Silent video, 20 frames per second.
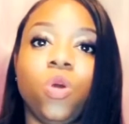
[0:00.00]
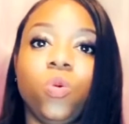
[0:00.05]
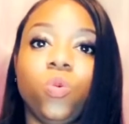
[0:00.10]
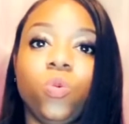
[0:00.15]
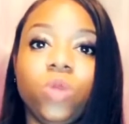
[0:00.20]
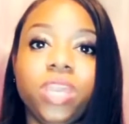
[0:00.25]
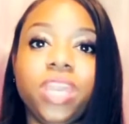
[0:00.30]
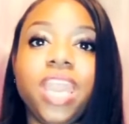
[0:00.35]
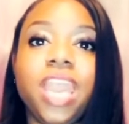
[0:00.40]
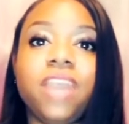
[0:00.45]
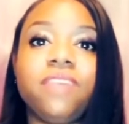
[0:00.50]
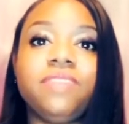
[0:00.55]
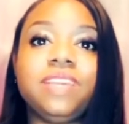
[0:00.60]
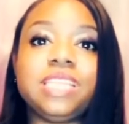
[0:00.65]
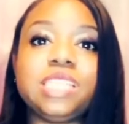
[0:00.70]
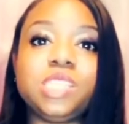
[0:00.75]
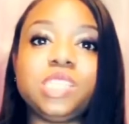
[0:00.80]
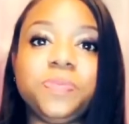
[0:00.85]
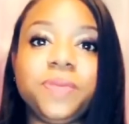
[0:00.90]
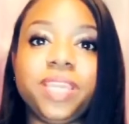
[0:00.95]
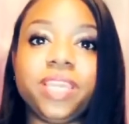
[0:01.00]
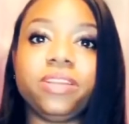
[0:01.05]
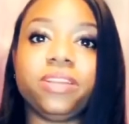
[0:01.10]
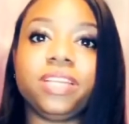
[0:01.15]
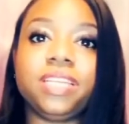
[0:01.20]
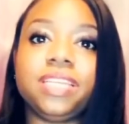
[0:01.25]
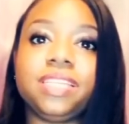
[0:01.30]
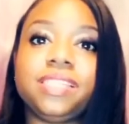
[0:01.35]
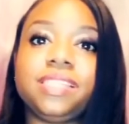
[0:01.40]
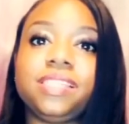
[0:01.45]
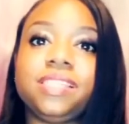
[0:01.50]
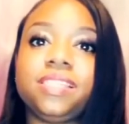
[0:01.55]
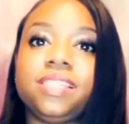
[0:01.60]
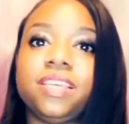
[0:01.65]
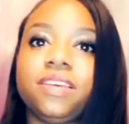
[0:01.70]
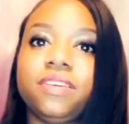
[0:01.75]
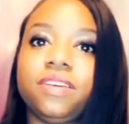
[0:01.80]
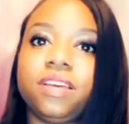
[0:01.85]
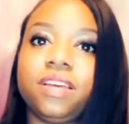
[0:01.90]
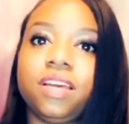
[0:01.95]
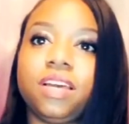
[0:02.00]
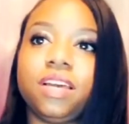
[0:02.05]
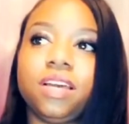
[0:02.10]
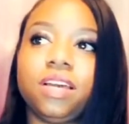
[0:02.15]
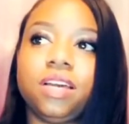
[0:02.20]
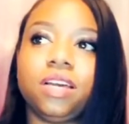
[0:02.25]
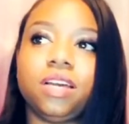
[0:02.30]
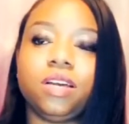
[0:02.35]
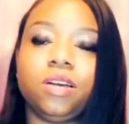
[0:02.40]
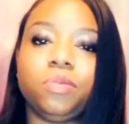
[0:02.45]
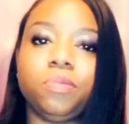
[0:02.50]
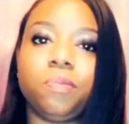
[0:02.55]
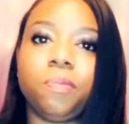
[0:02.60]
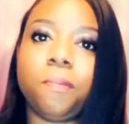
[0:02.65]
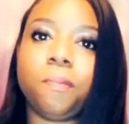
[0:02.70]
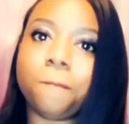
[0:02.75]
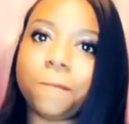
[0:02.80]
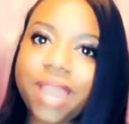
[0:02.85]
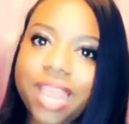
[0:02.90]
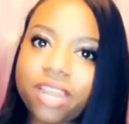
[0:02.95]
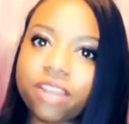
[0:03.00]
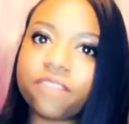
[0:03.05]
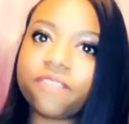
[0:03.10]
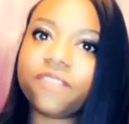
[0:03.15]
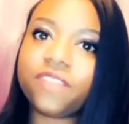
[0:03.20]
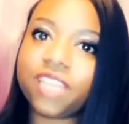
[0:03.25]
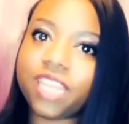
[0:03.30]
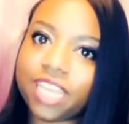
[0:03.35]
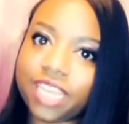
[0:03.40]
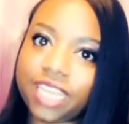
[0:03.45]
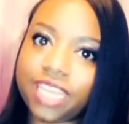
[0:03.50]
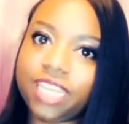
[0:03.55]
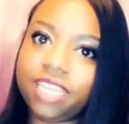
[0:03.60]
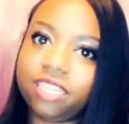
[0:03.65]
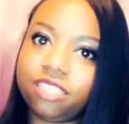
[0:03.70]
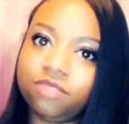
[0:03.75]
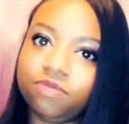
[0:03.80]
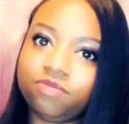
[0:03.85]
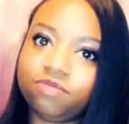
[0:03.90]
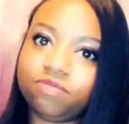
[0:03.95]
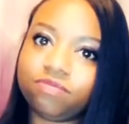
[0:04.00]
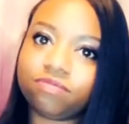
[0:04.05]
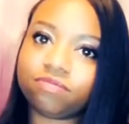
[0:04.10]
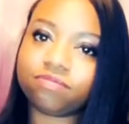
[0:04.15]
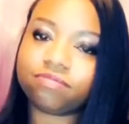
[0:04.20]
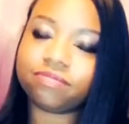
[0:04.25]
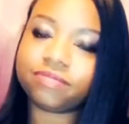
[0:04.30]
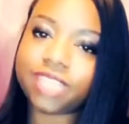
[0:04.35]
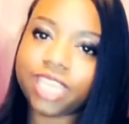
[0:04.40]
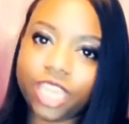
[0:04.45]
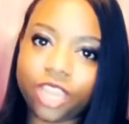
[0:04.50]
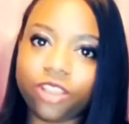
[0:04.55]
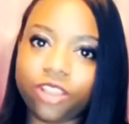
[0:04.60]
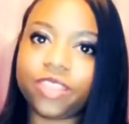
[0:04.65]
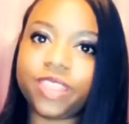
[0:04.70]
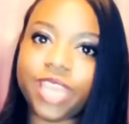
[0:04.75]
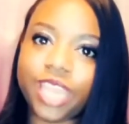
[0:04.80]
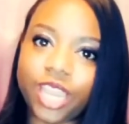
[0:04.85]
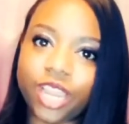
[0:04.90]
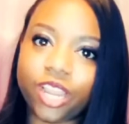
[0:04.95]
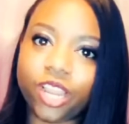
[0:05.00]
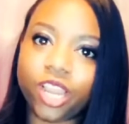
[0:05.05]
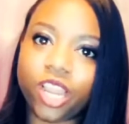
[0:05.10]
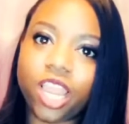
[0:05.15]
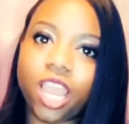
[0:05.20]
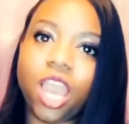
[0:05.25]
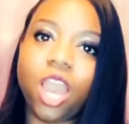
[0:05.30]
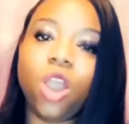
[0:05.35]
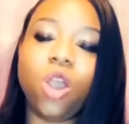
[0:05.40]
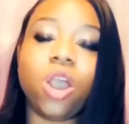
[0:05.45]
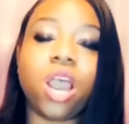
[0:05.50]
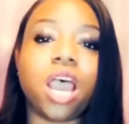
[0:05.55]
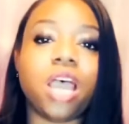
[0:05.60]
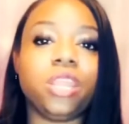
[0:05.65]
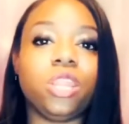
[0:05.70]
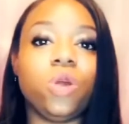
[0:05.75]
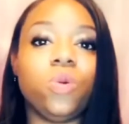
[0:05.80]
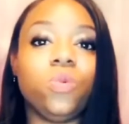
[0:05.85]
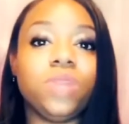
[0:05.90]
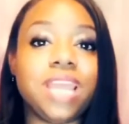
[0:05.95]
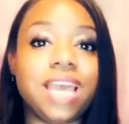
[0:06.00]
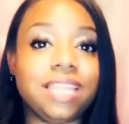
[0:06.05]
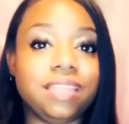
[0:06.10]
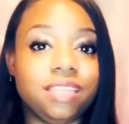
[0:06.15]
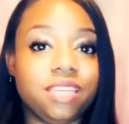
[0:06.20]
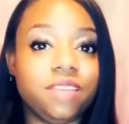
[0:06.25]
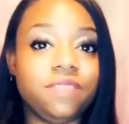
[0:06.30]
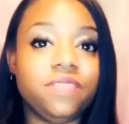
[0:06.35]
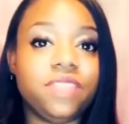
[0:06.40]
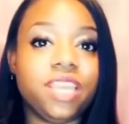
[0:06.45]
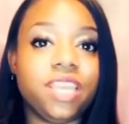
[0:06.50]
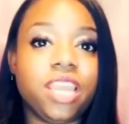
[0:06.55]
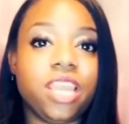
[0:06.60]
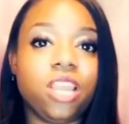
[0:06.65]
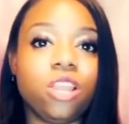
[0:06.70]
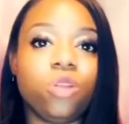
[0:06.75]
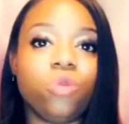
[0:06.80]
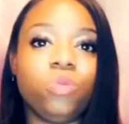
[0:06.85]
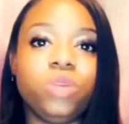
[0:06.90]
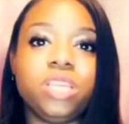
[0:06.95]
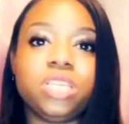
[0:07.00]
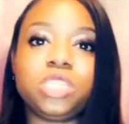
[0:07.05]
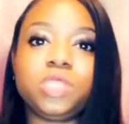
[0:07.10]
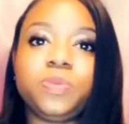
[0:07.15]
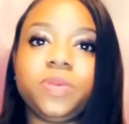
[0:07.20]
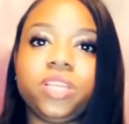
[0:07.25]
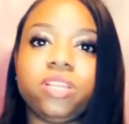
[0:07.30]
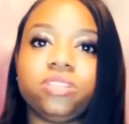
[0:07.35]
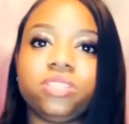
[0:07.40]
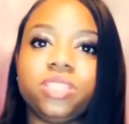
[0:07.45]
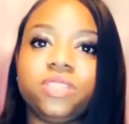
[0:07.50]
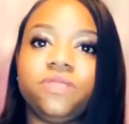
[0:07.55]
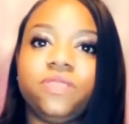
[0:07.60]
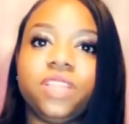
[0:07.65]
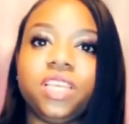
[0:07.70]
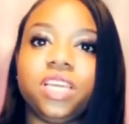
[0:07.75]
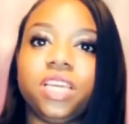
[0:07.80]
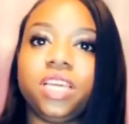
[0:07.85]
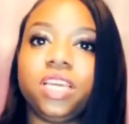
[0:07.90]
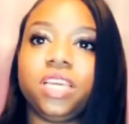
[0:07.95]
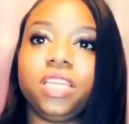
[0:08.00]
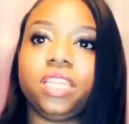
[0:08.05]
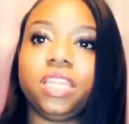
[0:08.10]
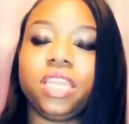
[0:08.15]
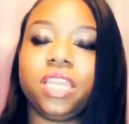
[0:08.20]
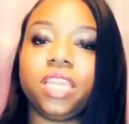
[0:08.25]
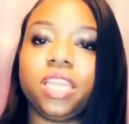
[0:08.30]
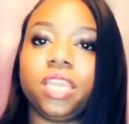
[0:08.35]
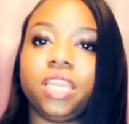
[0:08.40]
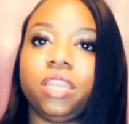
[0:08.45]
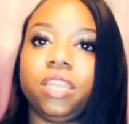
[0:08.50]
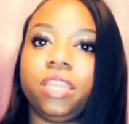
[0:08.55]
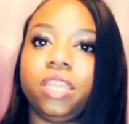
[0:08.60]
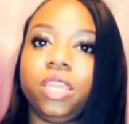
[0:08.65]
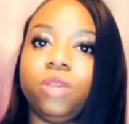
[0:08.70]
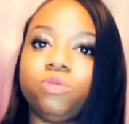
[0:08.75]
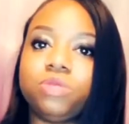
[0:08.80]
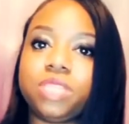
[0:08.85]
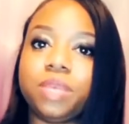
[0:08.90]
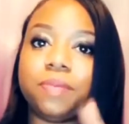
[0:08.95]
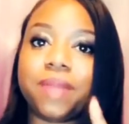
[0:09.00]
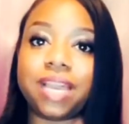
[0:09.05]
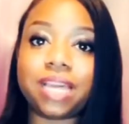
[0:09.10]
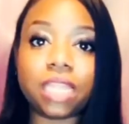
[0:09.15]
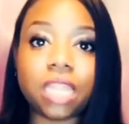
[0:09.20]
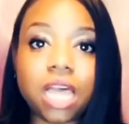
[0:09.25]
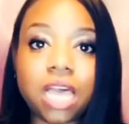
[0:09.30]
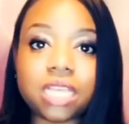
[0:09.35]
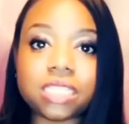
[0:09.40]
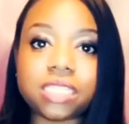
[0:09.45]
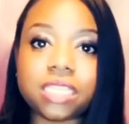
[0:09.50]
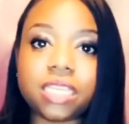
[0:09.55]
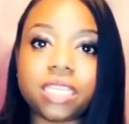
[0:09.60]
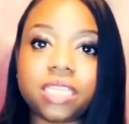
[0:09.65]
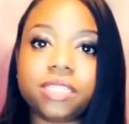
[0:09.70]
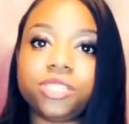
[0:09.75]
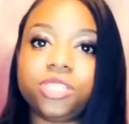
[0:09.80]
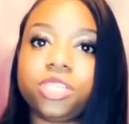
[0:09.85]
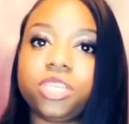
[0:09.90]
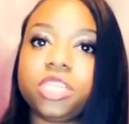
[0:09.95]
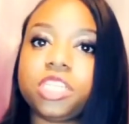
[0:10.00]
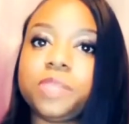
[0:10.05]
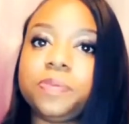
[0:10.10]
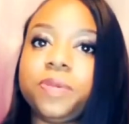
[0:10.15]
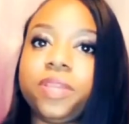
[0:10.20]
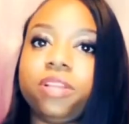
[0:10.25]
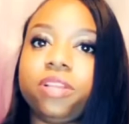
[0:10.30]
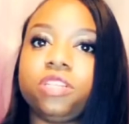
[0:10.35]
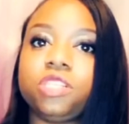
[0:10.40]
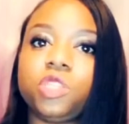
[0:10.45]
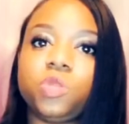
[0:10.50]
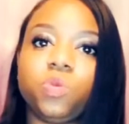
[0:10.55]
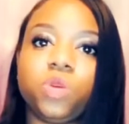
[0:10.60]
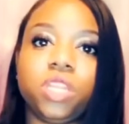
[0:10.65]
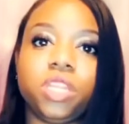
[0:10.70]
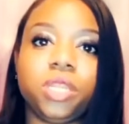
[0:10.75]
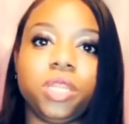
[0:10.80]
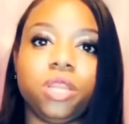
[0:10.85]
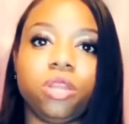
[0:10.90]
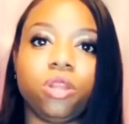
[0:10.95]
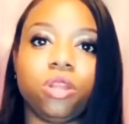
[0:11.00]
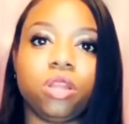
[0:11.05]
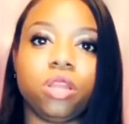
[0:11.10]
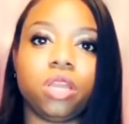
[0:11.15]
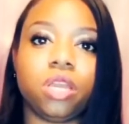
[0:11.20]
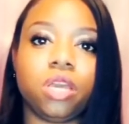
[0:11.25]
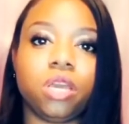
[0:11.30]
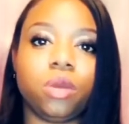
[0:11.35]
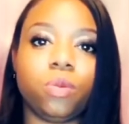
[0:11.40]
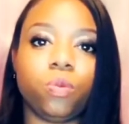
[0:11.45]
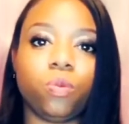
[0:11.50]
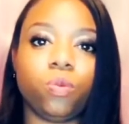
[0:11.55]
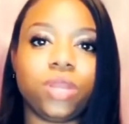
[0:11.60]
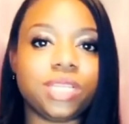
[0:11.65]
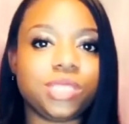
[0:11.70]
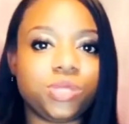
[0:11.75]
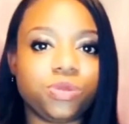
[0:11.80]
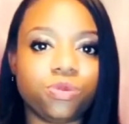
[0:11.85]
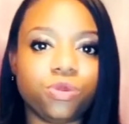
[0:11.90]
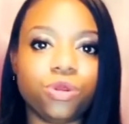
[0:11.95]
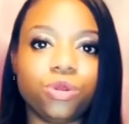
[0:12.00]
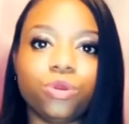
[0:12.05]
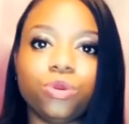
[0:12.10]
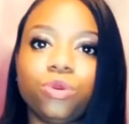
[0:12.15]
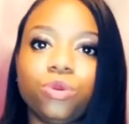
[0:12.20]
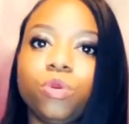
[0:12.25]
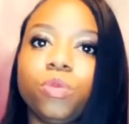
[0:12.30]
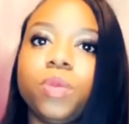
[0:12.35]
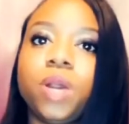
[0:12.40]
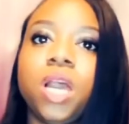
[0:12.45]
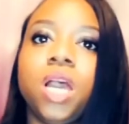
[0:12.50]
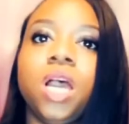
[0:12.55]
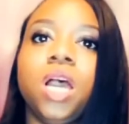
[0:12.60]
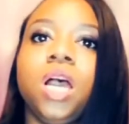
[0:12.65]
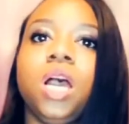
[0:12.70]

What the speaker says: we have experienced minor flooding here and there. I know when I lived there, we experienced a flood, and it was in my closet. She experienced one in her restroom.